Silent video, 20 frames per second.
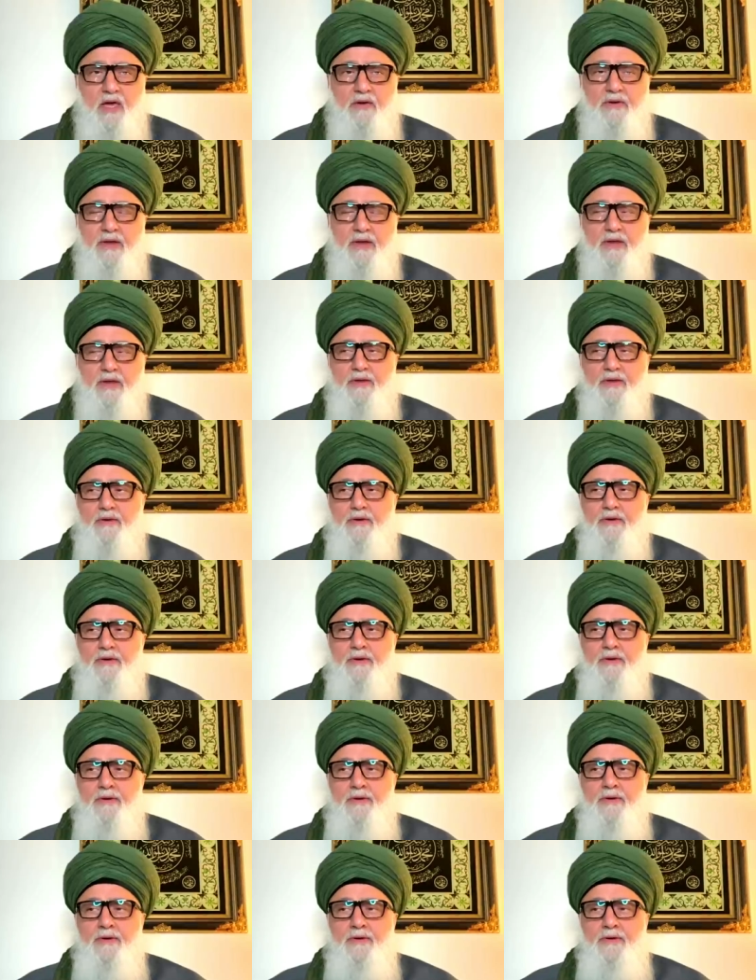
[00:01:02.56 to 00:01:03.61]
character,
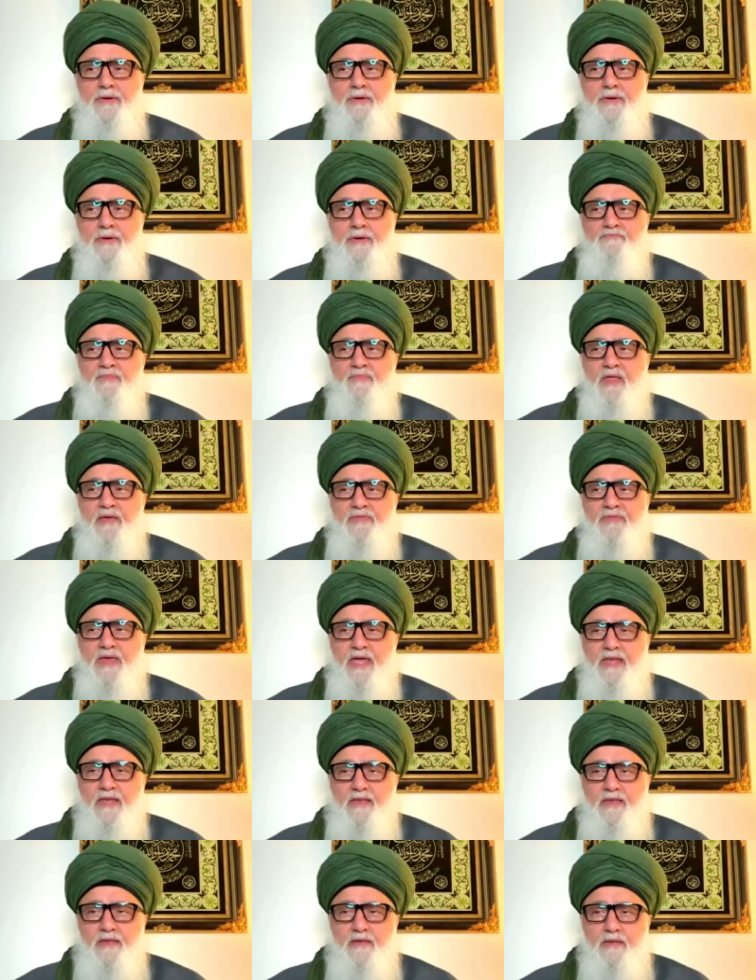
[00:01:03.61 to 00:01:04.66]
and
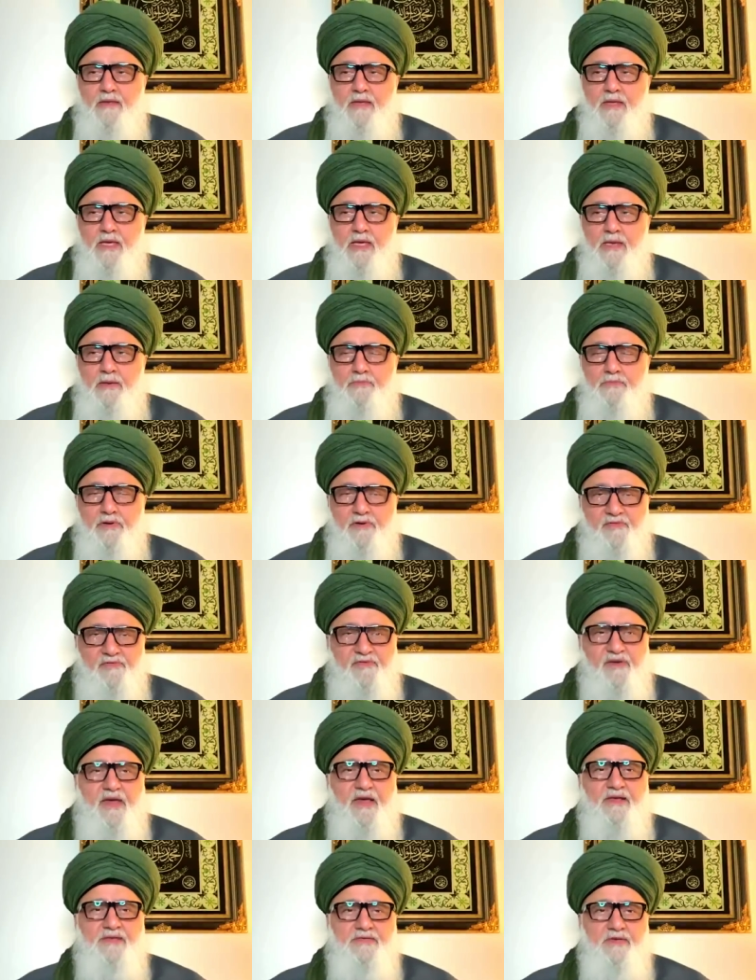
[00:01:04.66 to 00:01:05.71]
that it
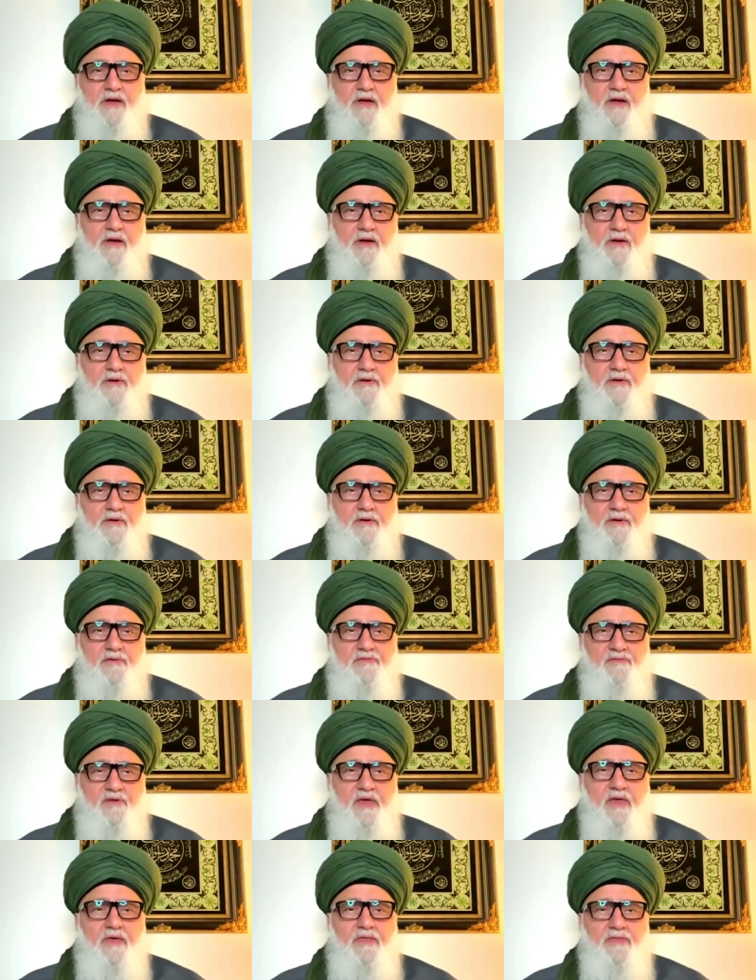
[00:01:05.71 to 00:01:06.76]
perfects our
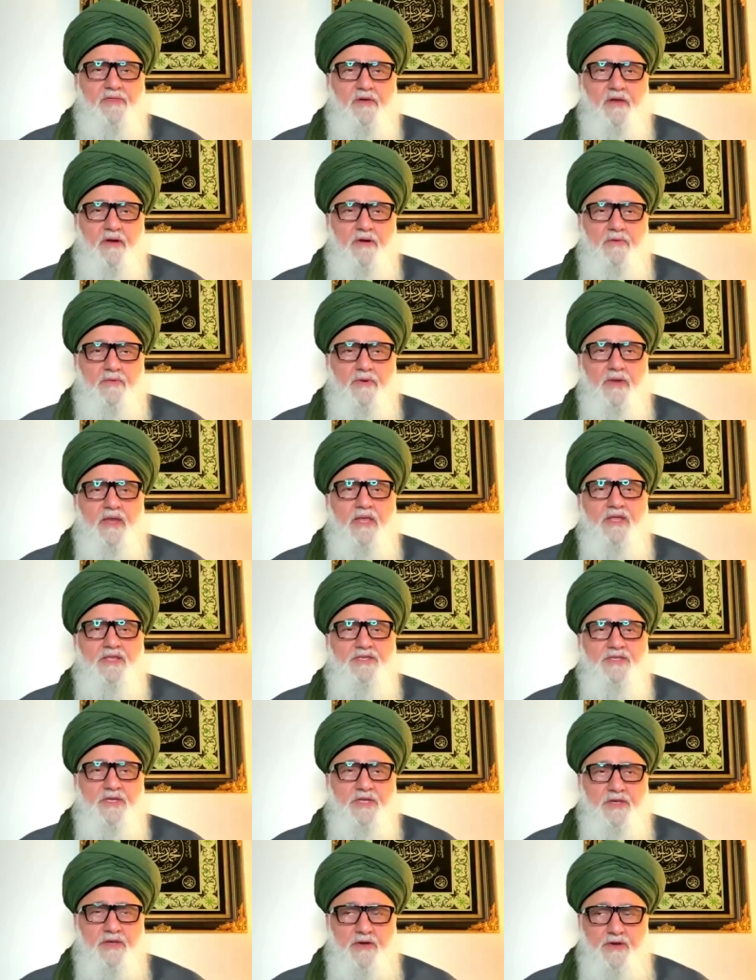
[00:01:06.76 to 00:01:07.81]
faith, our
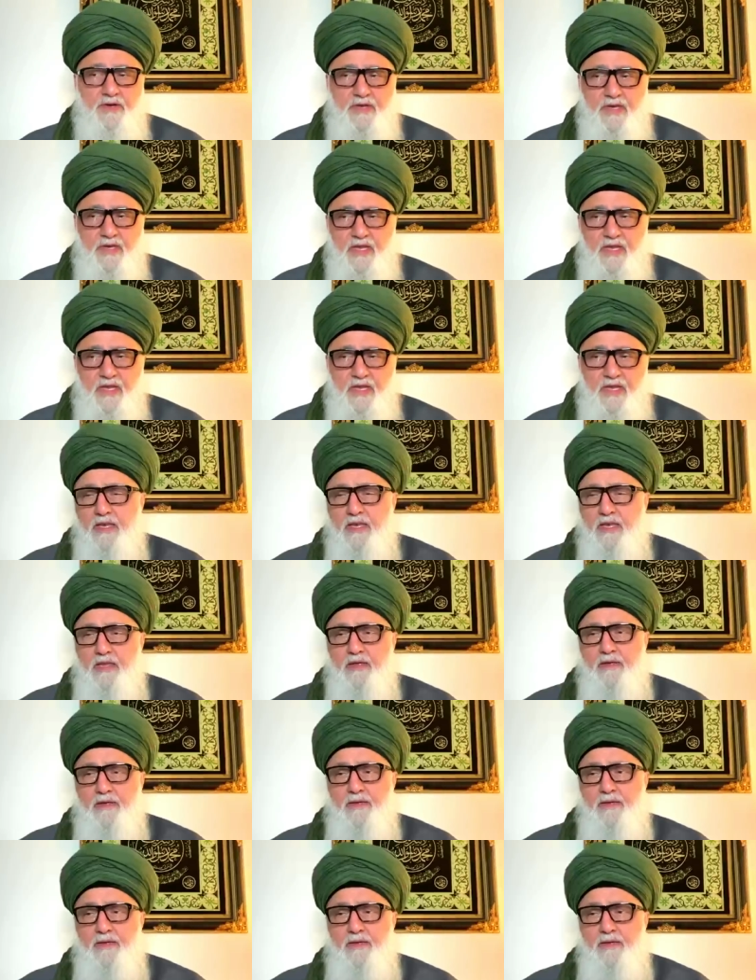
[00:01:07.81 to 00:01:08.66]
religion, our deen.